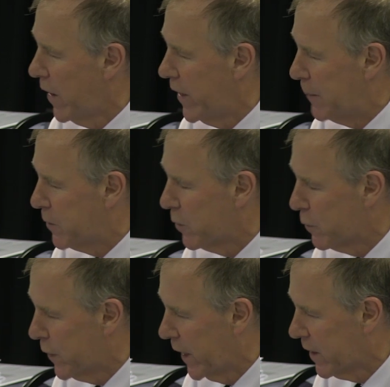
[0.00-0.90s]
adapted to
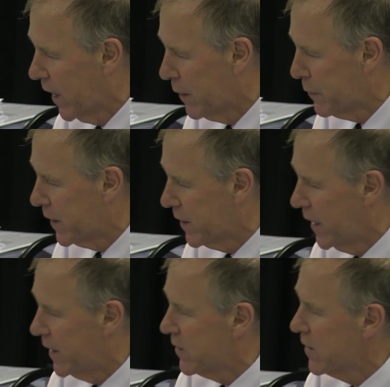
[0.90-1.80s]
high-fat
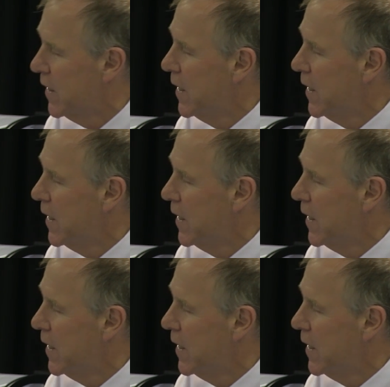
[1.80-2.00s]
diets,